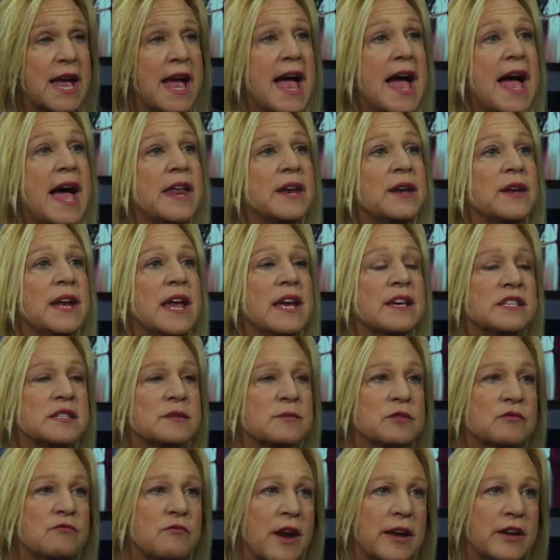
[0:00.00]
and it has
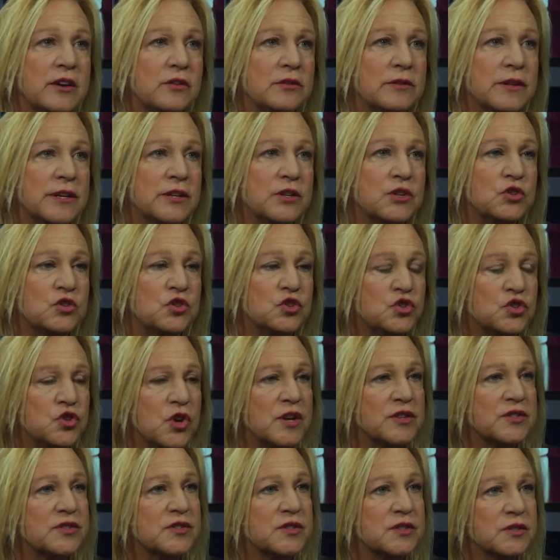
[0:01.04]
to be regulated
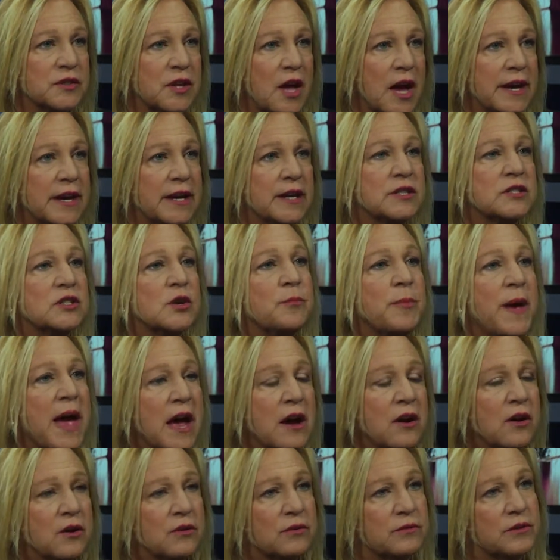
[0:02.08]
just like
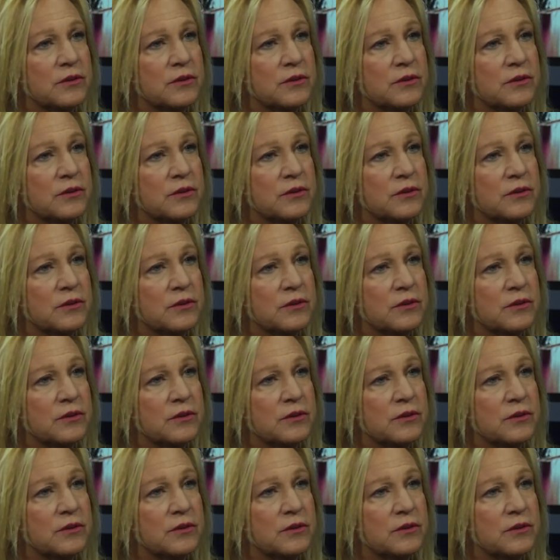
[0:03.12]
tobacco.